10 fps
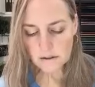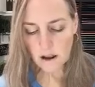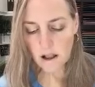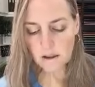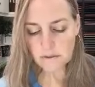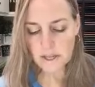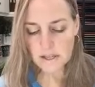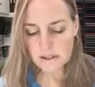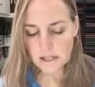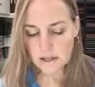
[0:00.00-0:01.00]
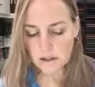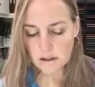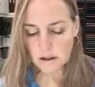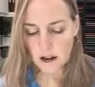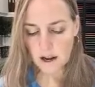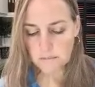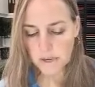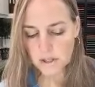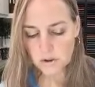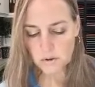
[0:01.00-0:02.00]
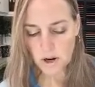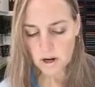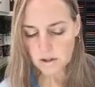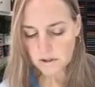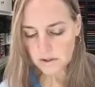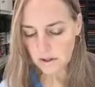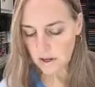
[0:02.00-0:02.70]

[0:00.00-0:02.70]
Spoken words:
of these here on my 2 cards,